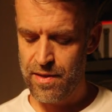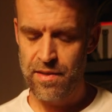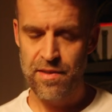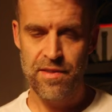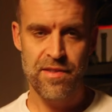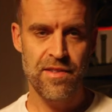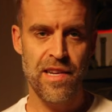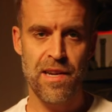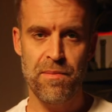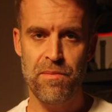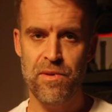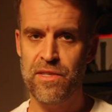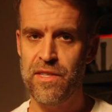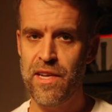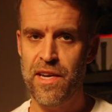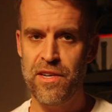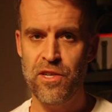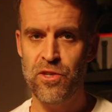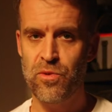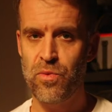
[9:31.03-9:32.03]
same
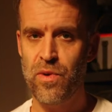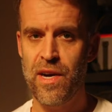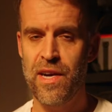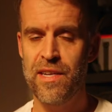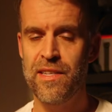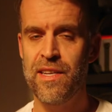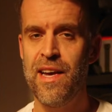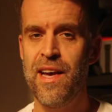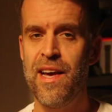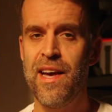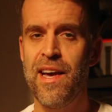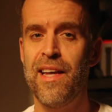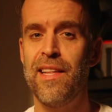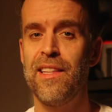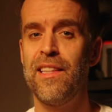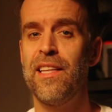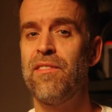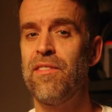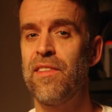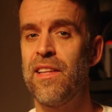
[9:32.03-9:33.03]
percentage wise,
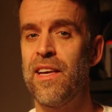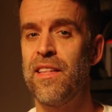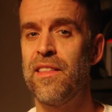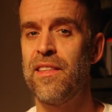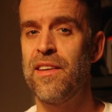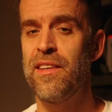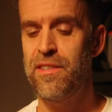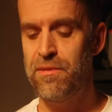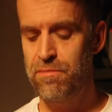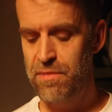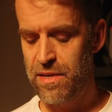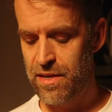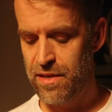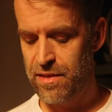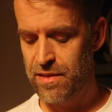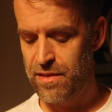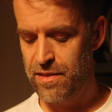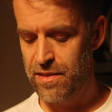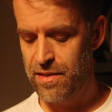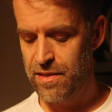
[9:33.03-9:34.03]
and leave it like this
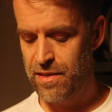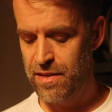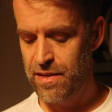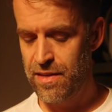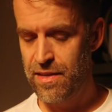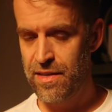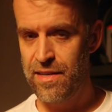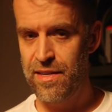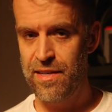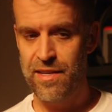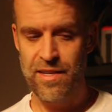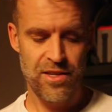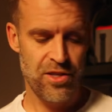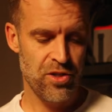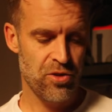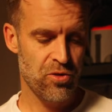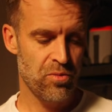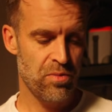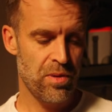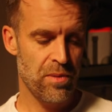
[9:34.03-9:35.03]
because it's
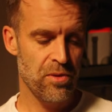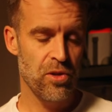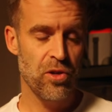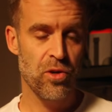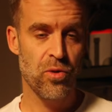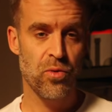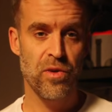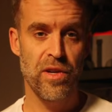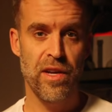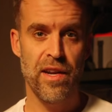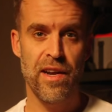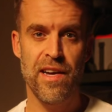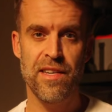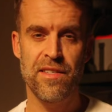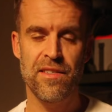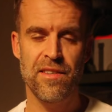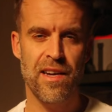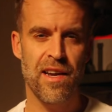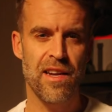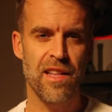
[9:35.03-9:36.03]
just would probably look really
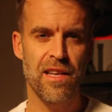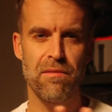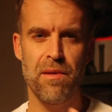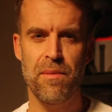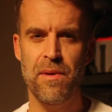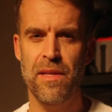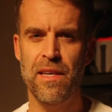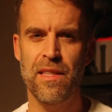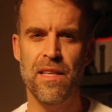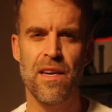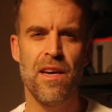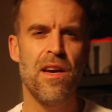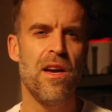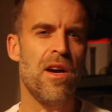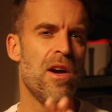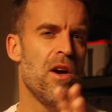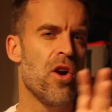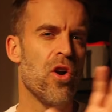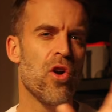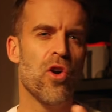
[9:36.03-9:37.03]
nice and kind of like maybe like the
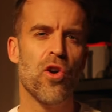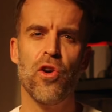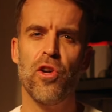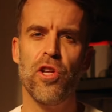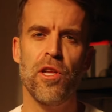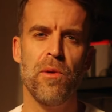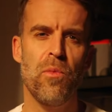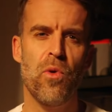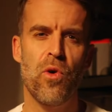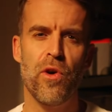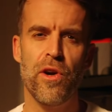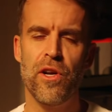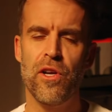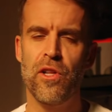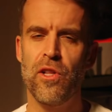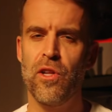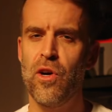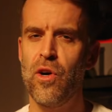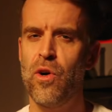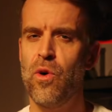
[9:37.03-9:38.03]
early morning
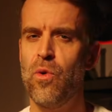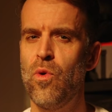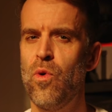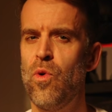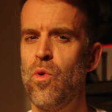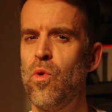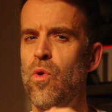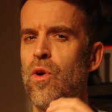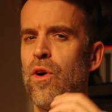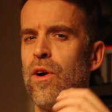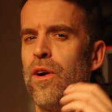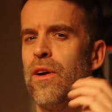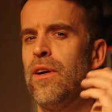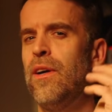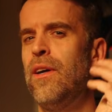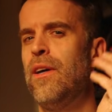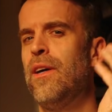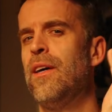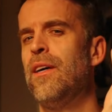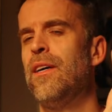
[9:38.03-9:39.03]
glow or
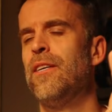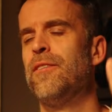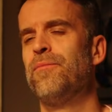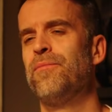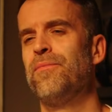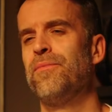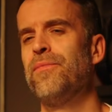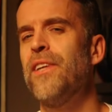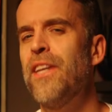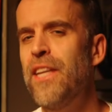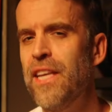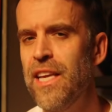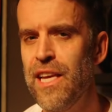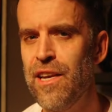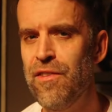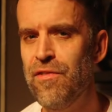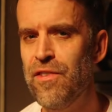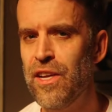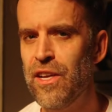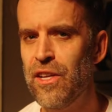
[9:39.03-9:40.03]
an
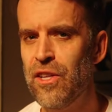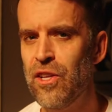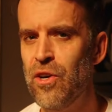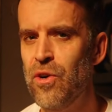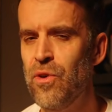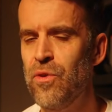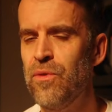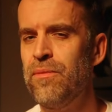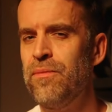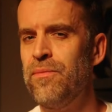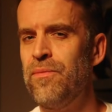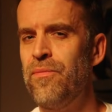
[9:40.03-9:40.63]
evening glow.